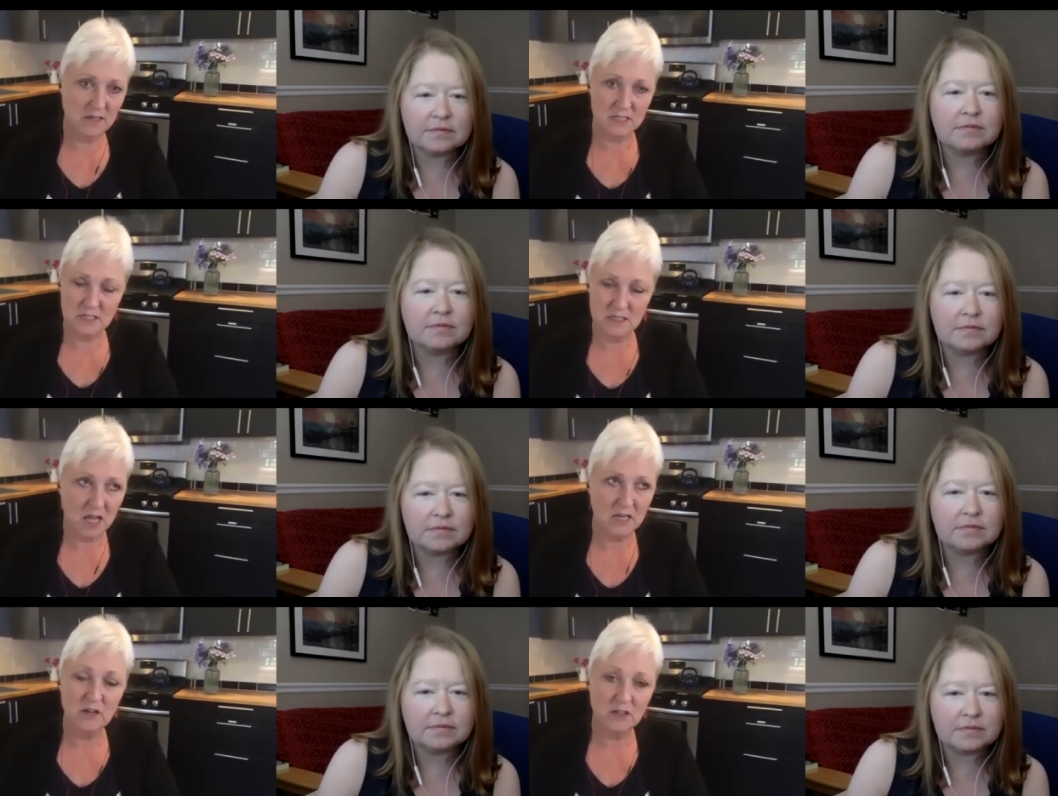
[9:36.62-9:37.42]
Speaker 1: is
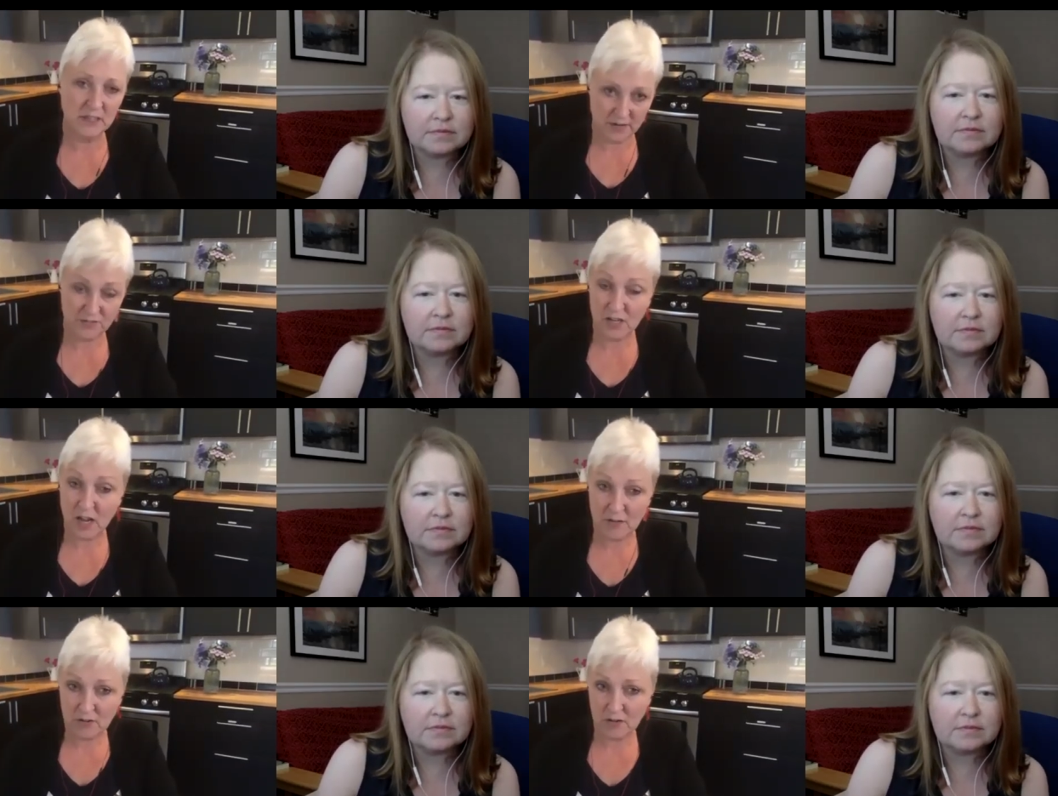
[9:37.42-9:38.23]
not nearly enough to
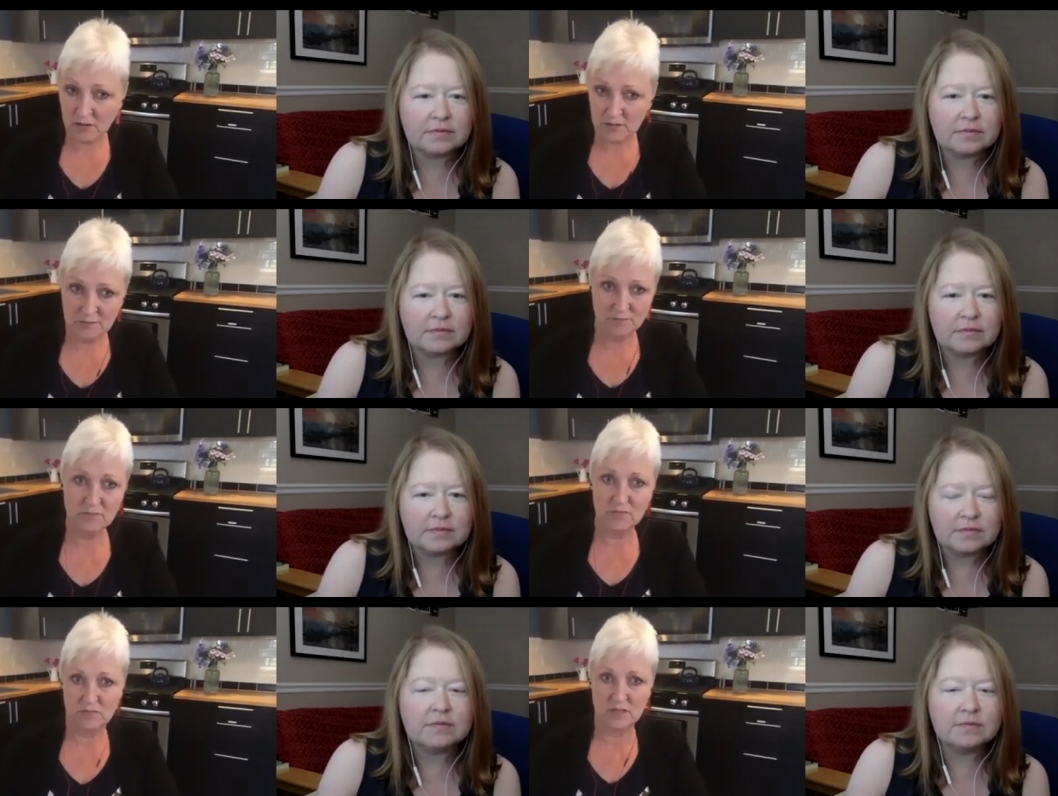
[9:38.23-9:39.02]
cover
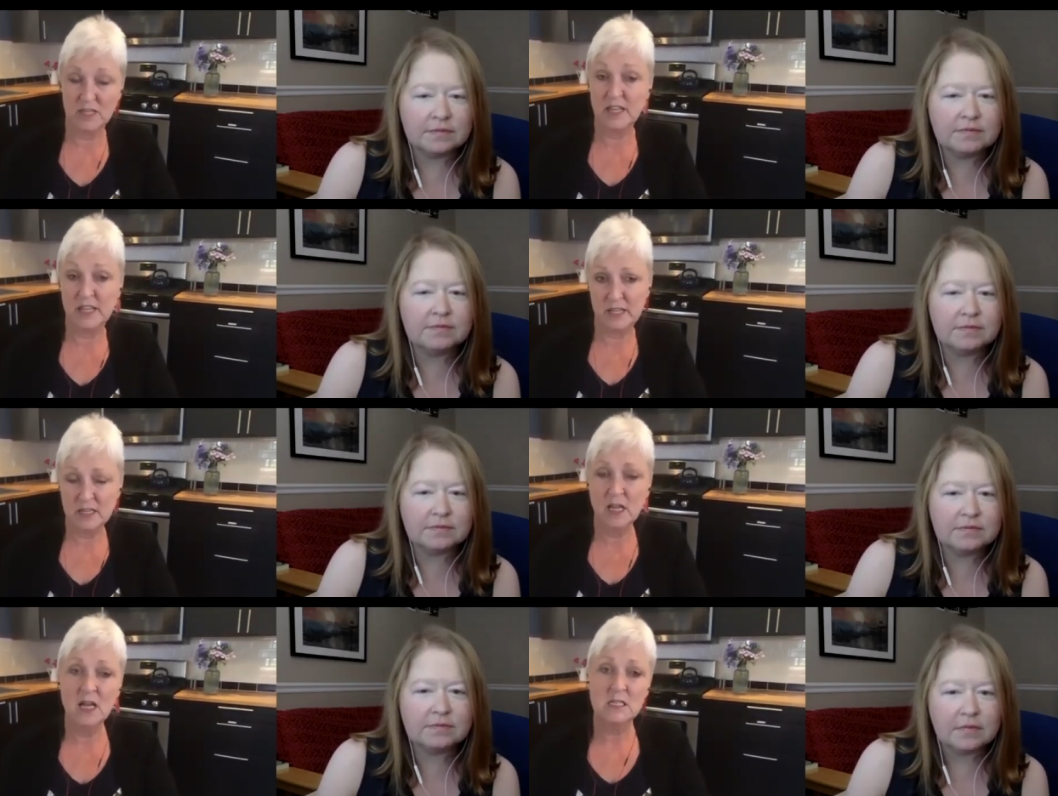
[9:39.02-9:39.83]
the
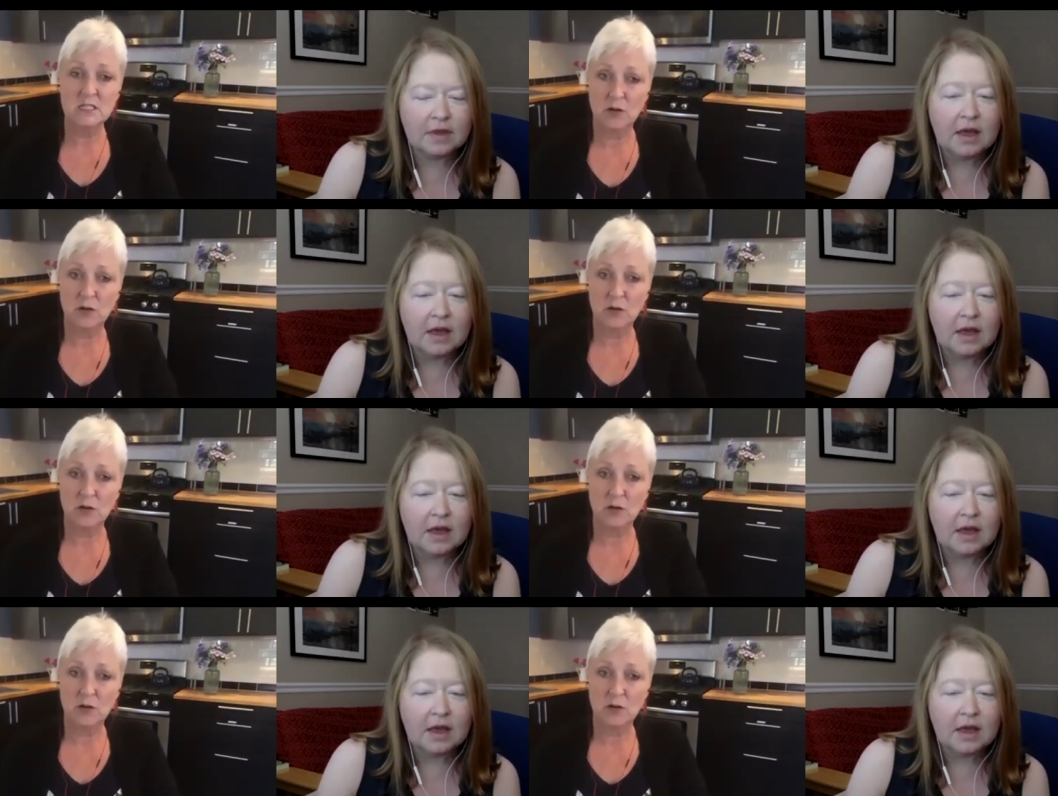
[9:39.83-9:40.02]
mm-hmm. need.